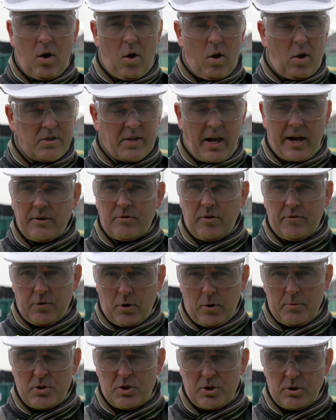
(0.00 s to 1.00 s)
or tank
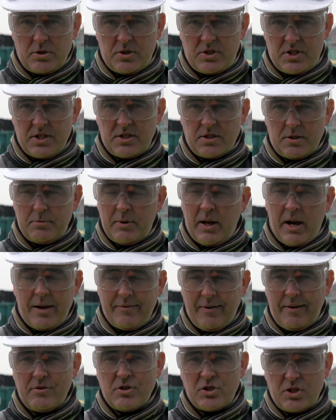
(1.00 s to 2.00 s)
refurbishing system that
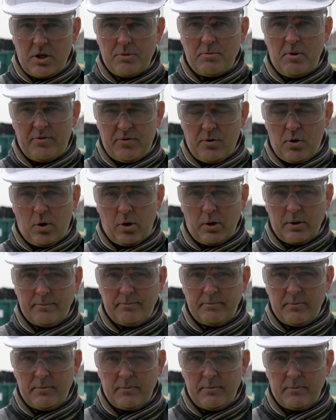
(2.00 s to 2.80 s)
I've ever seen before.